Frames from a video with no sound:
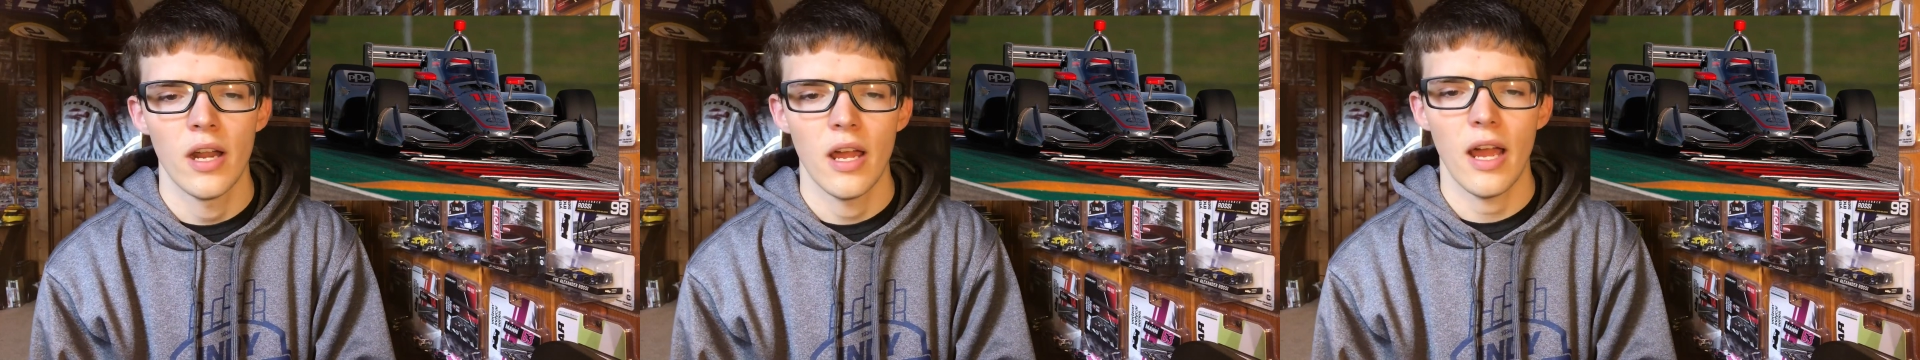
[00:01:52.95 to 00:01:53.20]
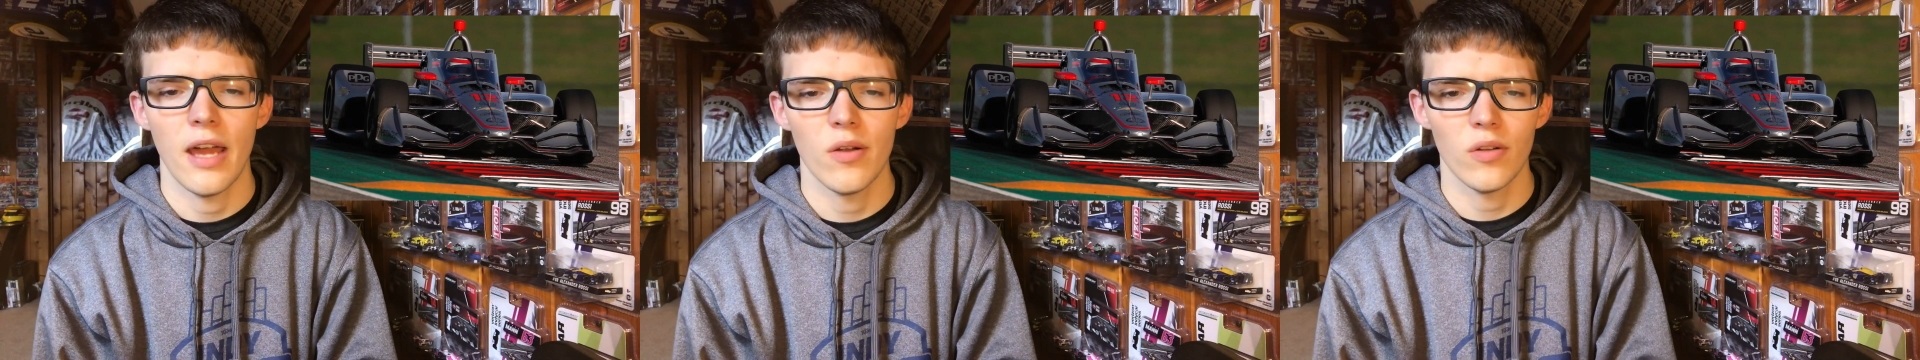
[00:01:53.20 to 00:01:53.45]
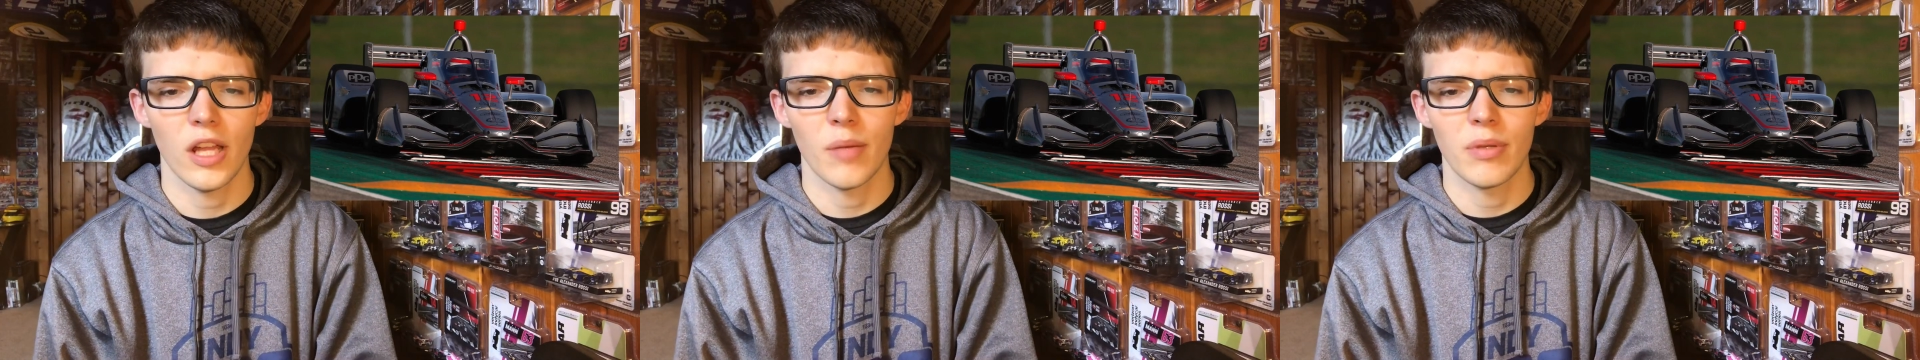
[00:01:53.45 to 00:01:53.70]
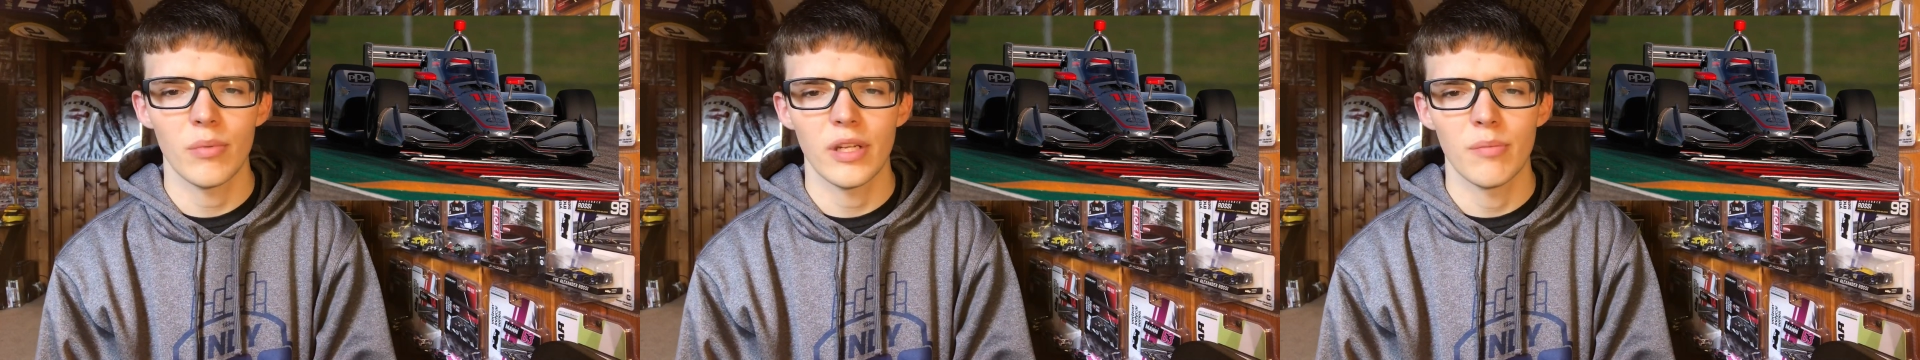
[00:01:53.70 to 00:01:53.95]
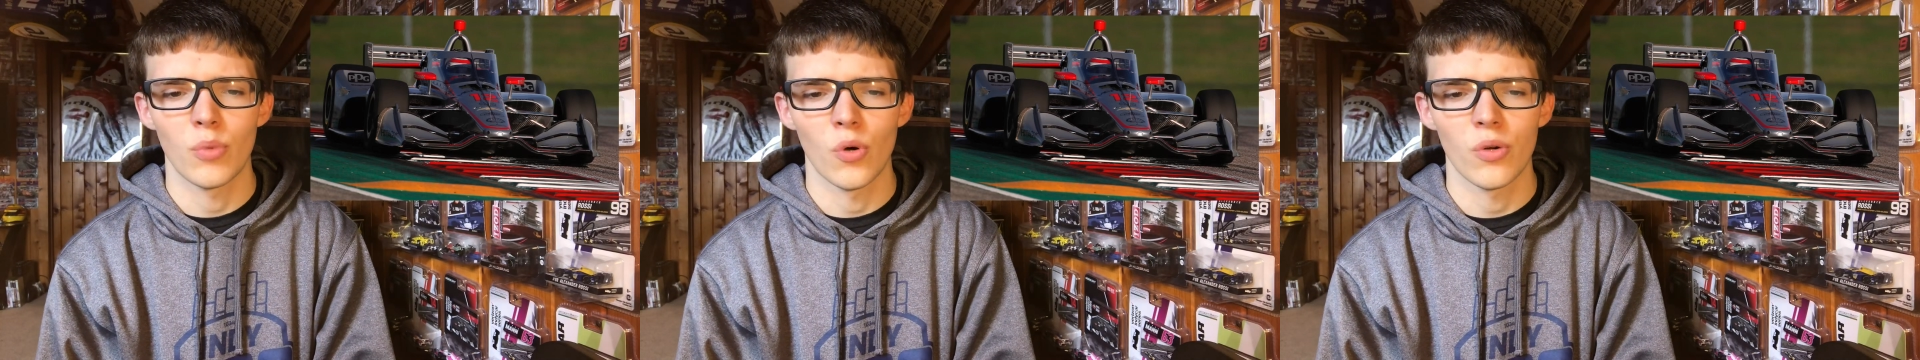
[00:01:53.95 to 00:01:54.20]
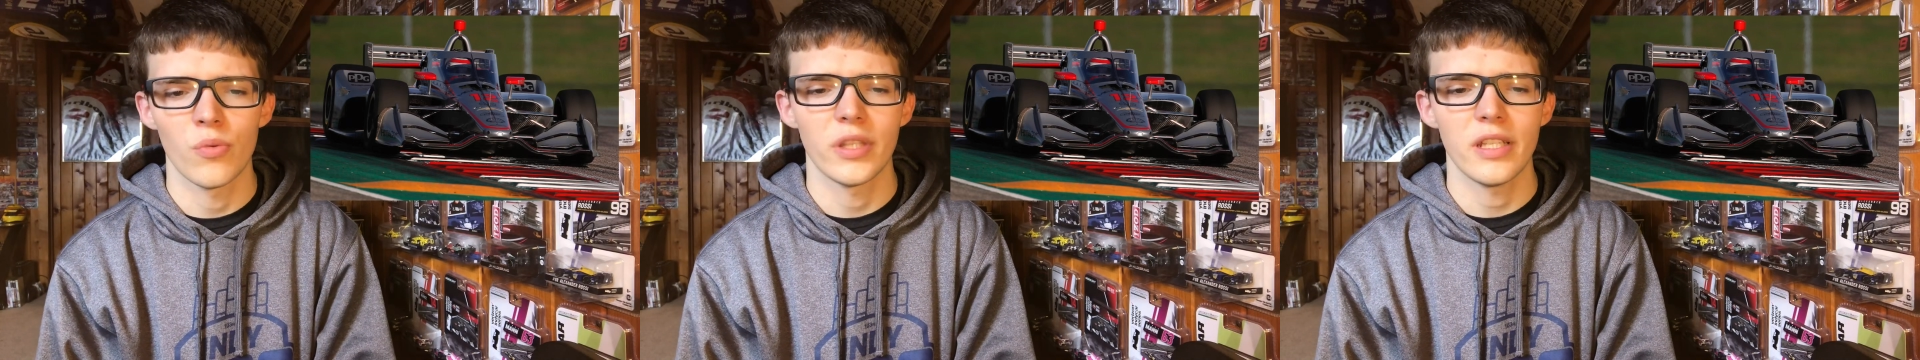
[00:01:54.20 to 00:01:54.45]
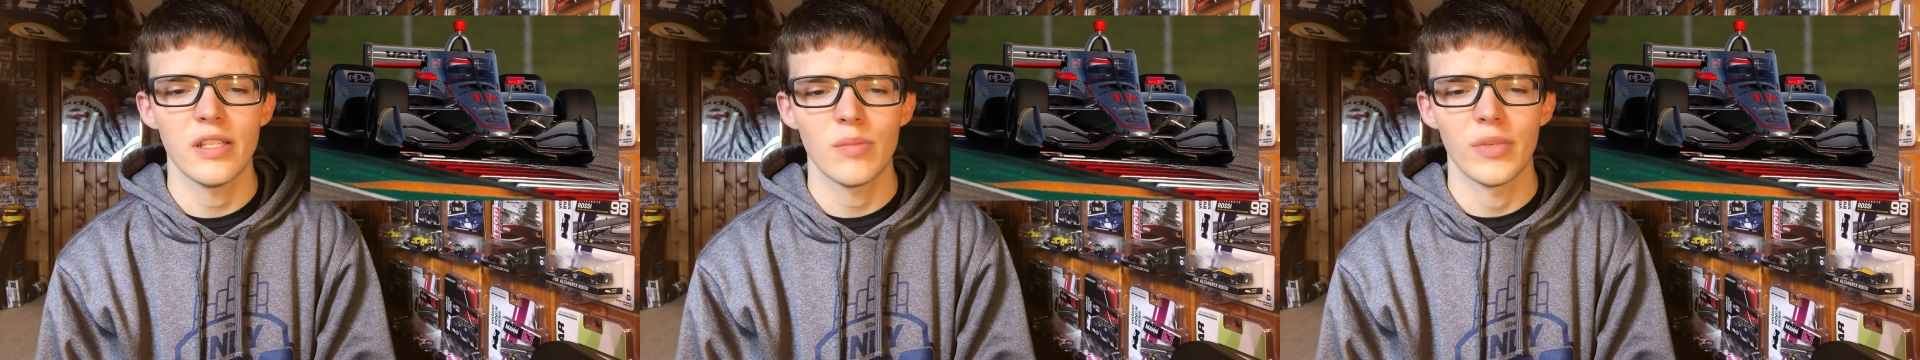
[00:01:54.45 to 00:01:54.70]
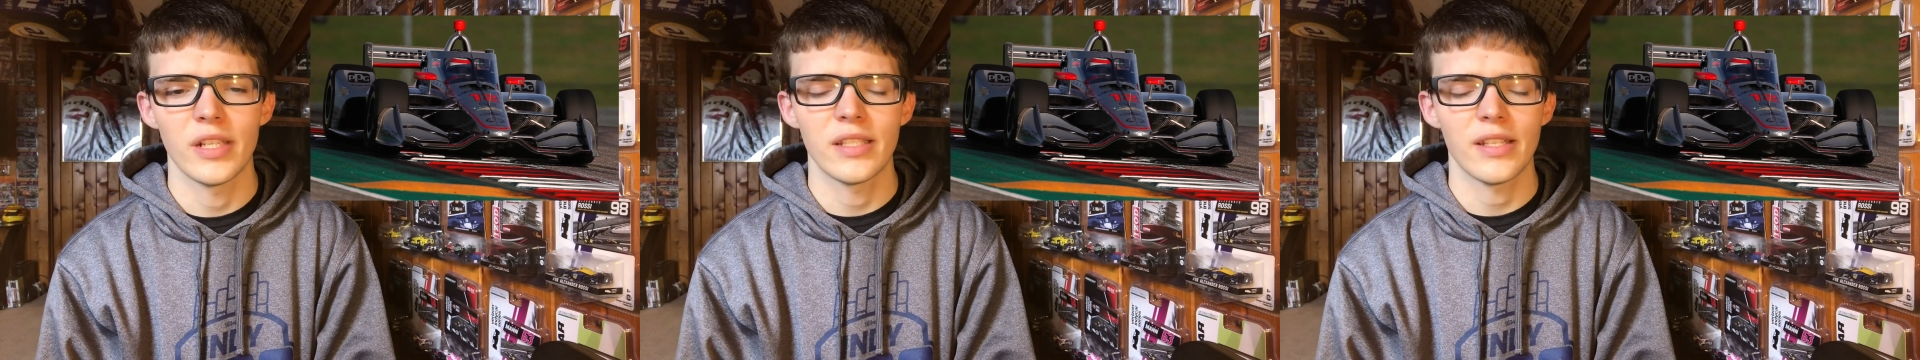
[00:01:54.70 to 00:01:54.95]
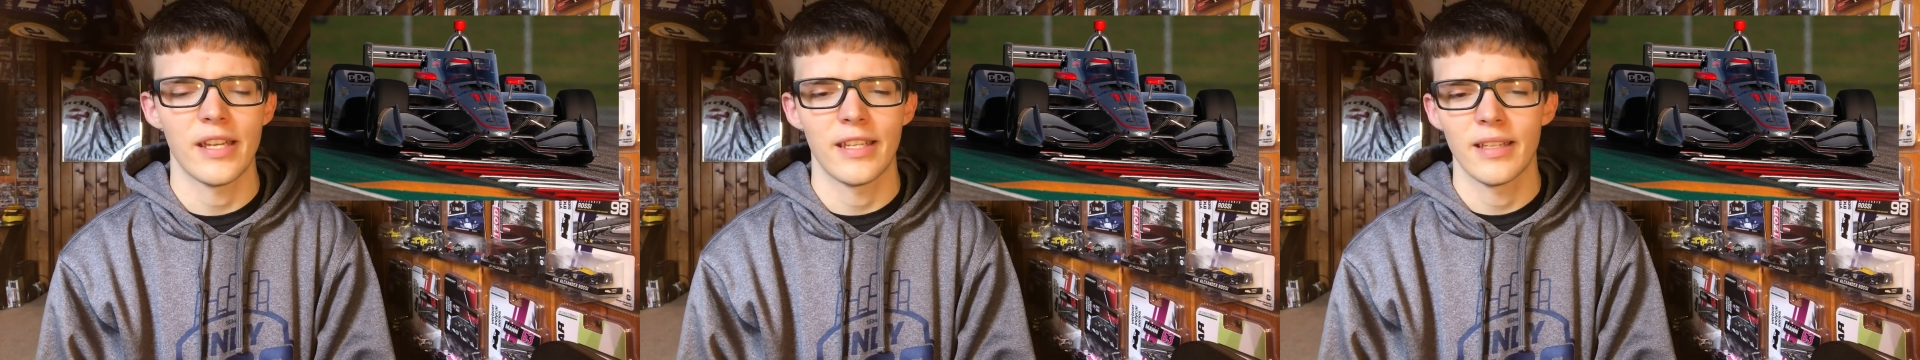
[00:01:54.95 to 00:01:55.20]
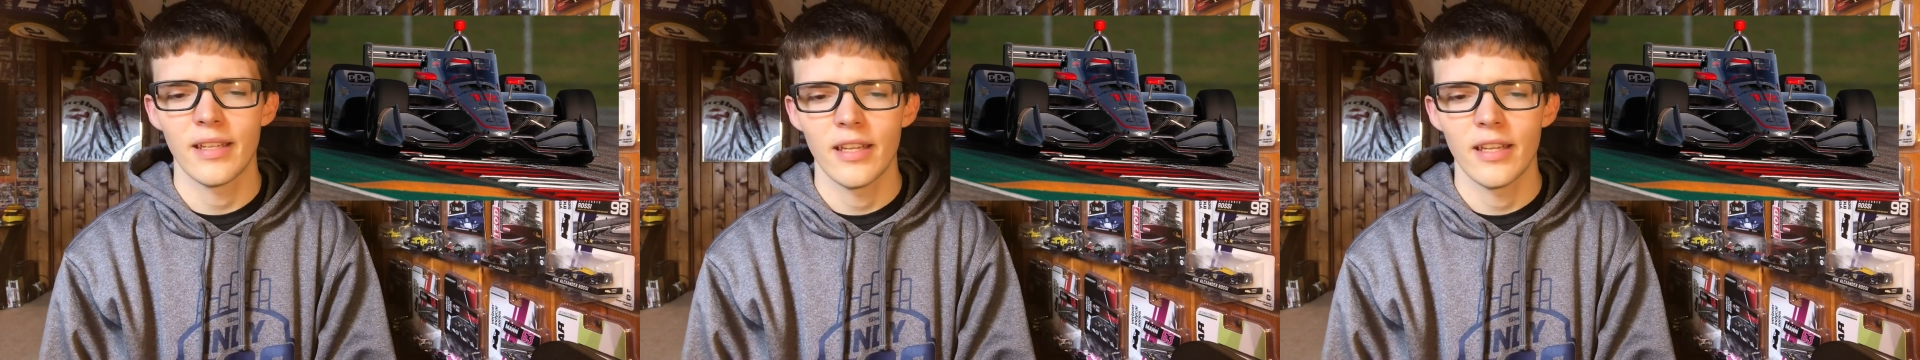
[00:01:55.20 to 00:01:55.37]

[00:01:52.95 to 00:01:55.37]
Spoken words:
I know a lot of people get bored with these, but it's like,